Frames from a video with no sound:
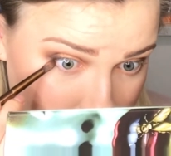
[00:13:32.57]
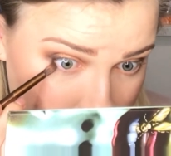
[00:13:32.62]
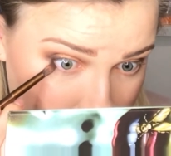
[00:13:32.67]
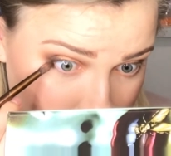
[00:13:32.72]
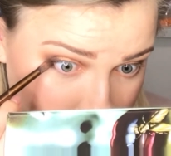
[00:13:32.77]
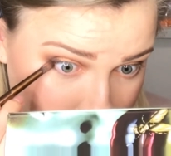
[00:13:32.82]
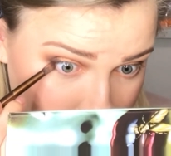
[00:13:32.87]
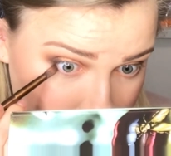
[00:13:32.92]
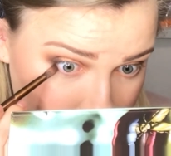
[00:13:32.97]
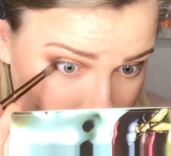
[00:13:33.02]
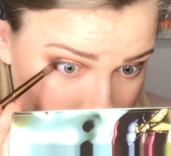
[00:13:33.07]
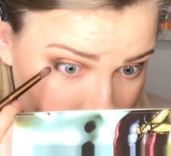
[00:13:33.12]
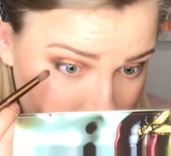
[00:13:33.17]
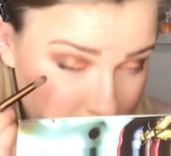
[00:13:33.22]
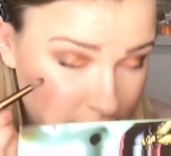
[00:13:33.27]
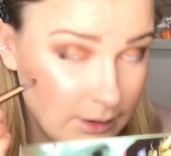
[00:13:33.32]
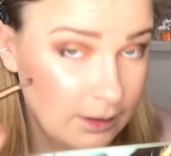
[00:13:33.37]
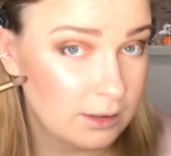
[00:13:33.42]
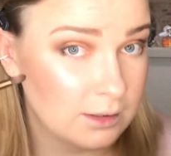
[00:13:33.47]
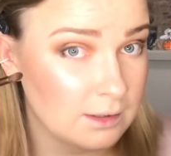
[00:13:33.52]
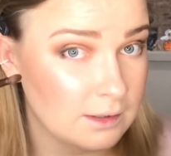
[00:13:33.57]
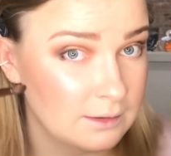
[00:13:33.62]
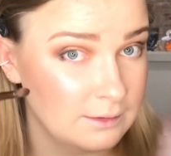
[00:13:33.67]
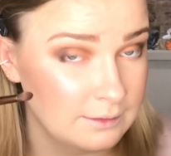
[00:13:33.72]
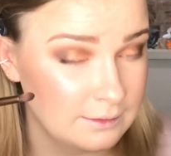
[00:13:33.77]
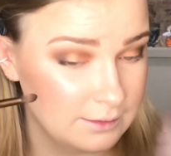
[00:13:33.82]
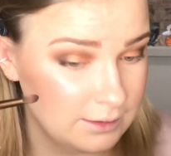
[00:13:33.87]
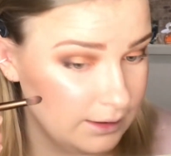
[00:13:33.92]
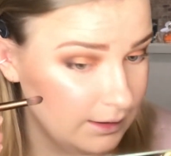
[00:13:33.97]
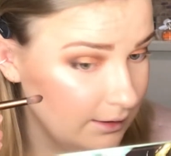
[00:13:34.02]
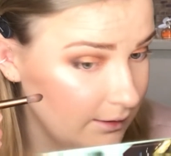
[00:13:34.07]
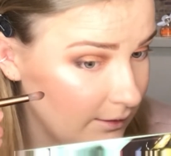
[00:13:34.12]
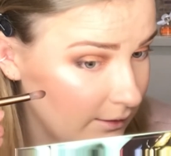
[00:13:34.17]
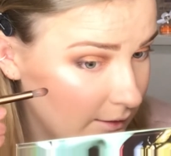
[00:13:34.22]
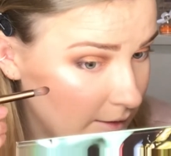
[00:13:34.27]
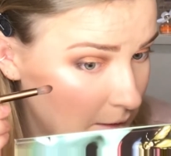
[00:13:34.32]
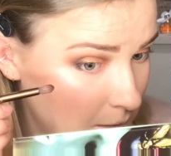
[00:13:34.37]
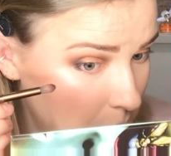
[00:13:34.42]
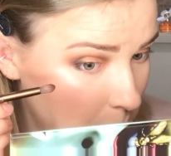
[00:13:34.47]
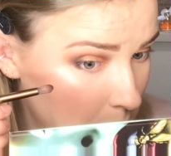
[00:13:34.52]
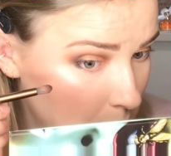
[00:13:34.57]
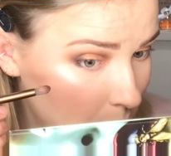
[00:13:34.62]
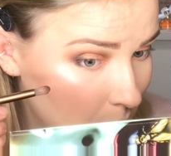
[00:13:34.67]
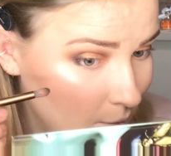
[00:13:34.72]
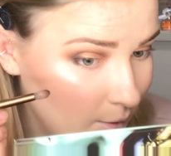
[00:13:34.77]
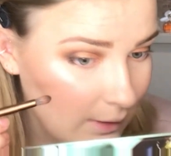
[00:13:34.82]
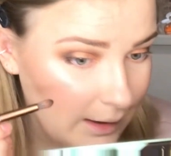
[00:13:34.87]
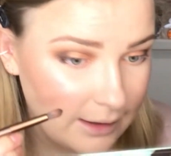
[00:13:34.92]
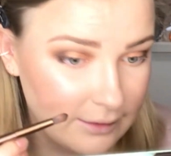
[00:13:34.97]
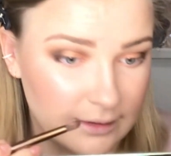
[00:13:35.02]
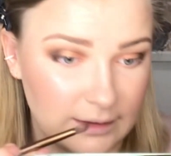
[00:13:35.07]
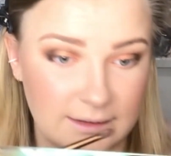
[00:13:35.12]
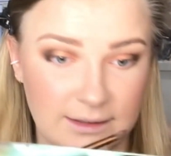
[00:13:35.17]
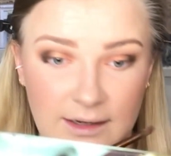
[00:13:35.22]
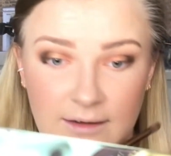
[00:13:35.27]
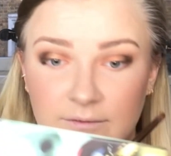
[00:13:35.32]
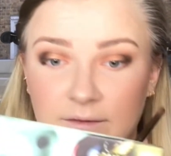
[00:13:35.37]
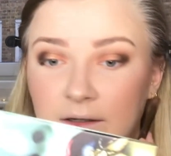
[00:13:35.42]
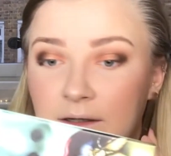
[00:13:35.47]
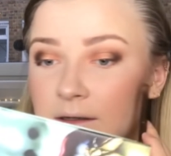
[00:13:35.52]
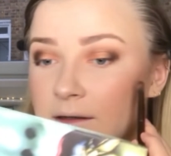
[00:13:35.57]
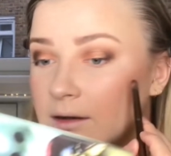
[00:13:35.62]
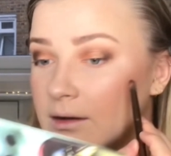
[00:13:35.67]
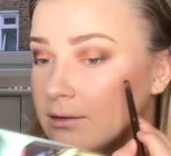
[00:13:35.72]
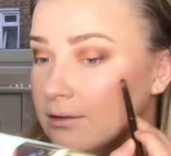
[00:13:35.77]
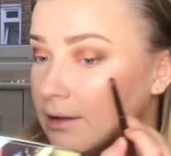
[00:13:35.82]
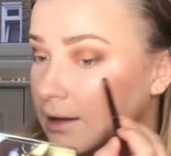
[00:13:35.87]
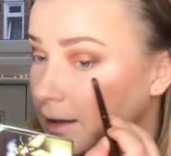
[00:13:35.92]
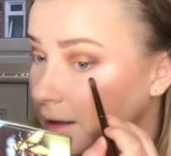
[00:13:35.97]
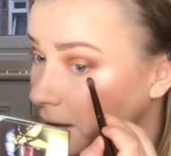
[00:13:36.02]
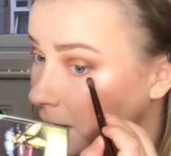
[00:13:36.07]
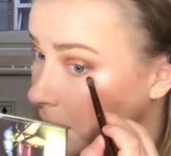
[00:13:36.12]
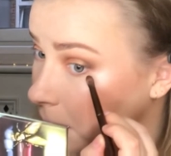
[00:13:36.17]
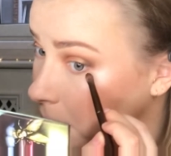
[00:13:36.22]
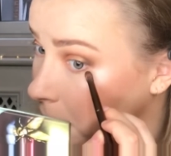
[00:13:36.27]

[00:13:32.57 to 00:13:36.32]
outer corner underneath. Wow, that's heavy. Okay.